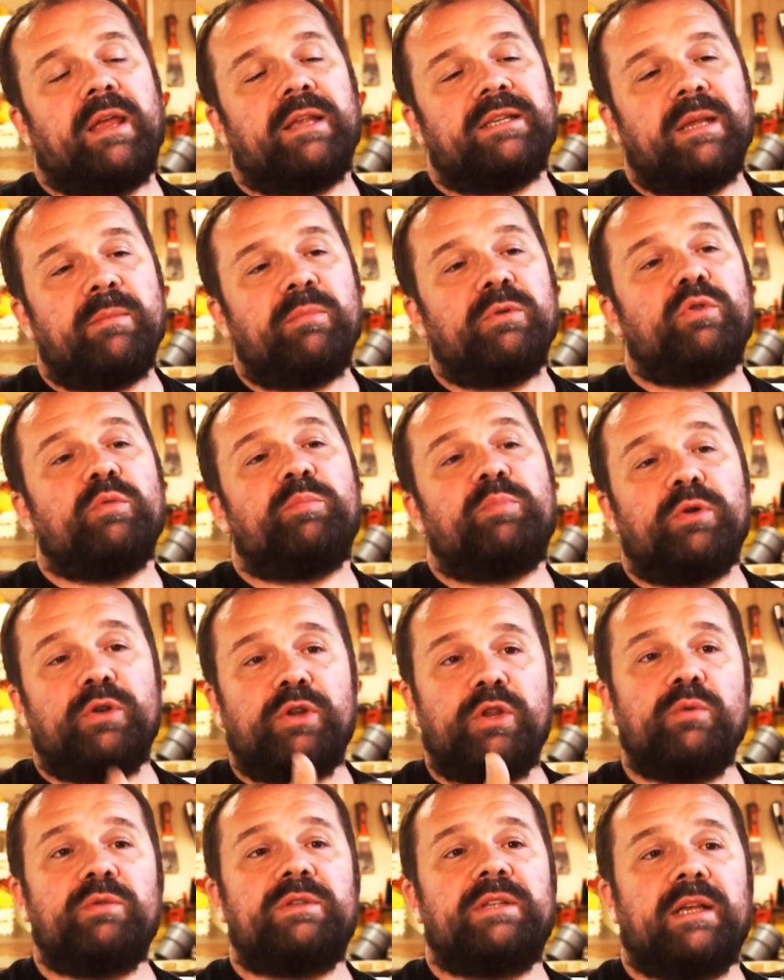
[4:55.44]
is able to
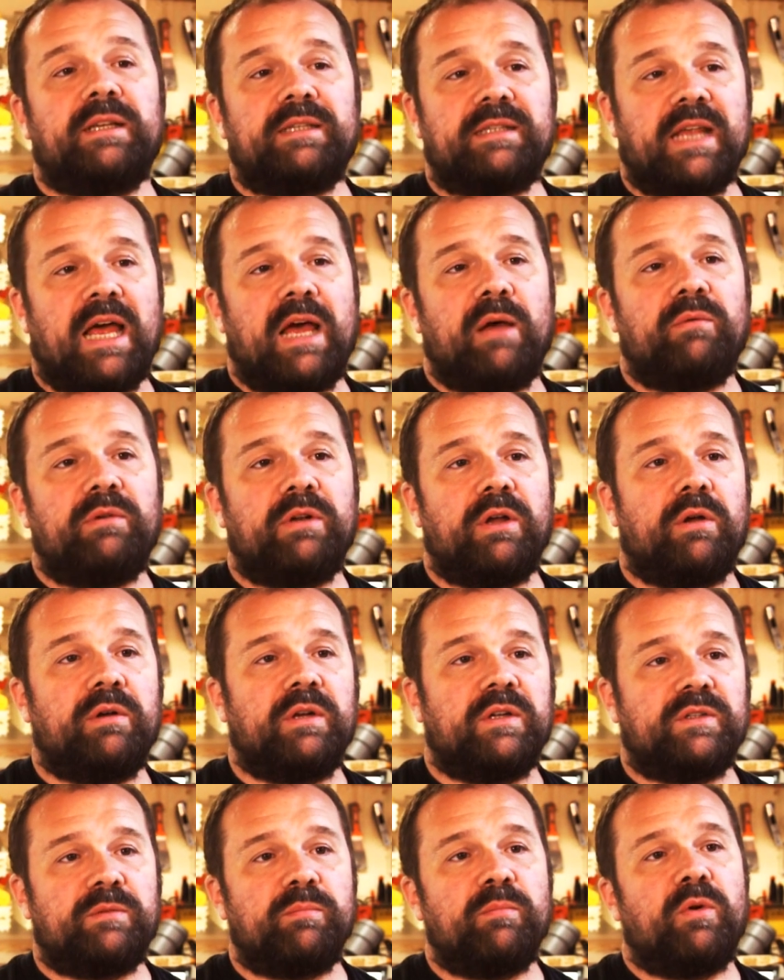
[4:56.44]
produce a sound
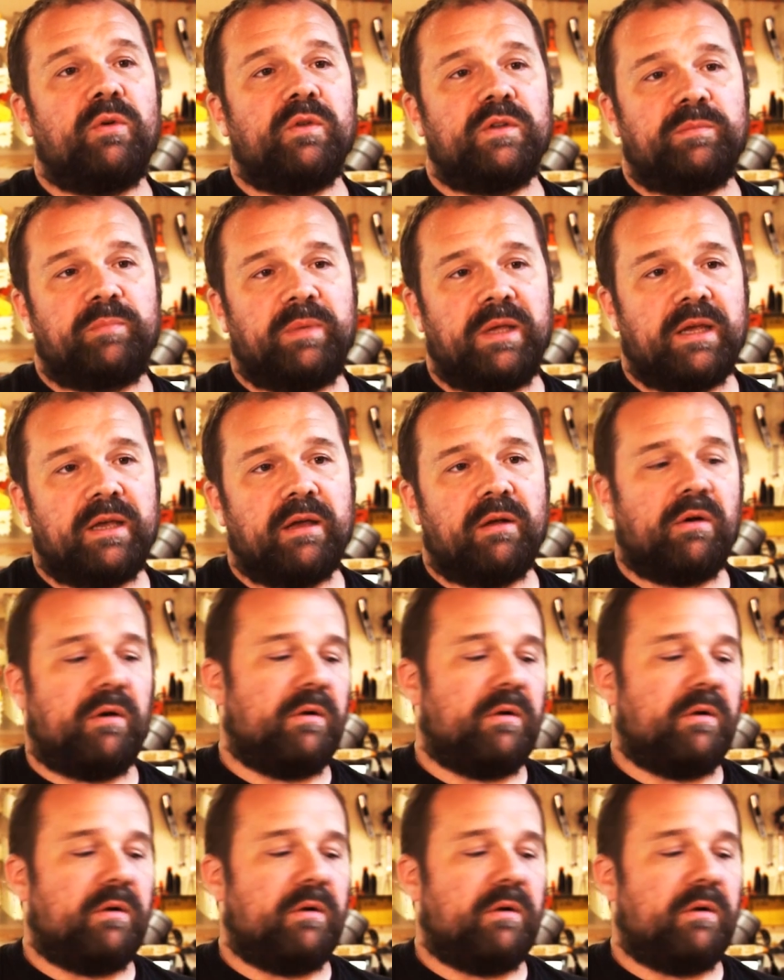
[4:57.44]
on a small speaker